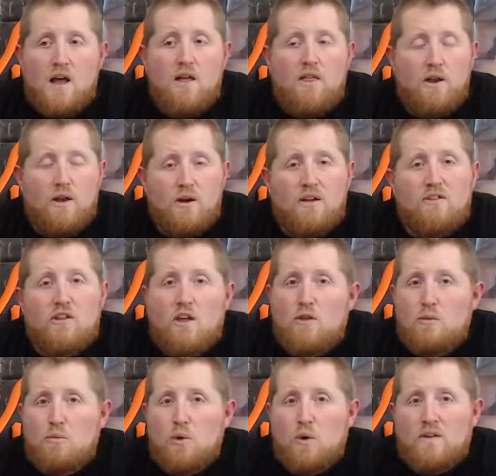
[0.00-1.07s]
There is other
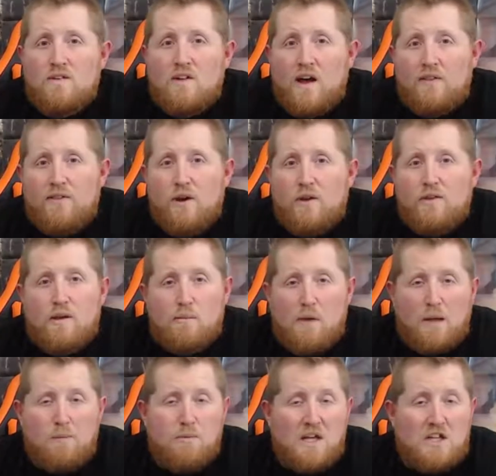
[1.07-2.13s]
boards out there that
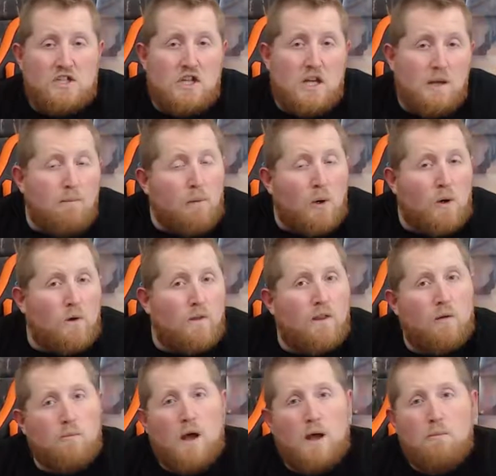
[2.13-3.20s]
might be cheaper. There
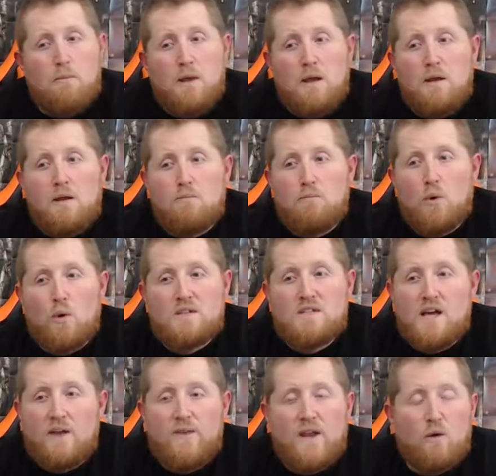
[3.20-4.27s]
might be boards
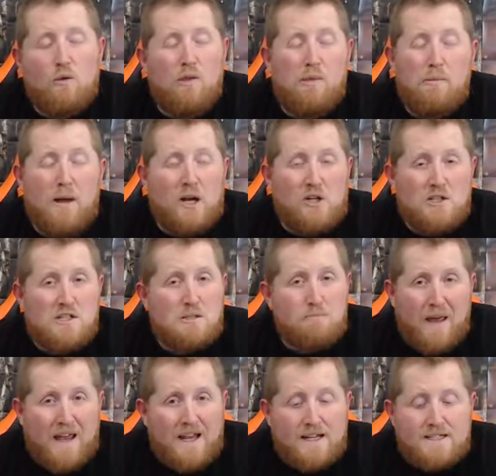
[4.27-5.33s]
out there with better
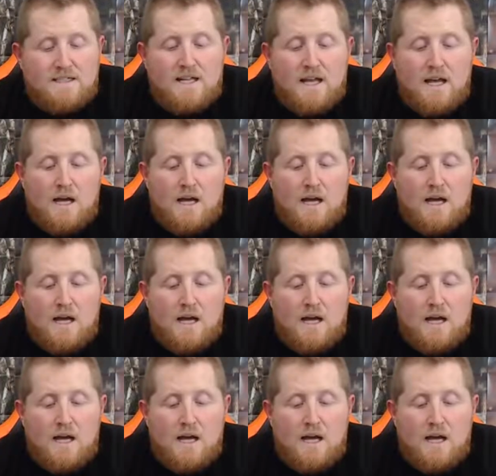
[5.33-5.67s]
specs.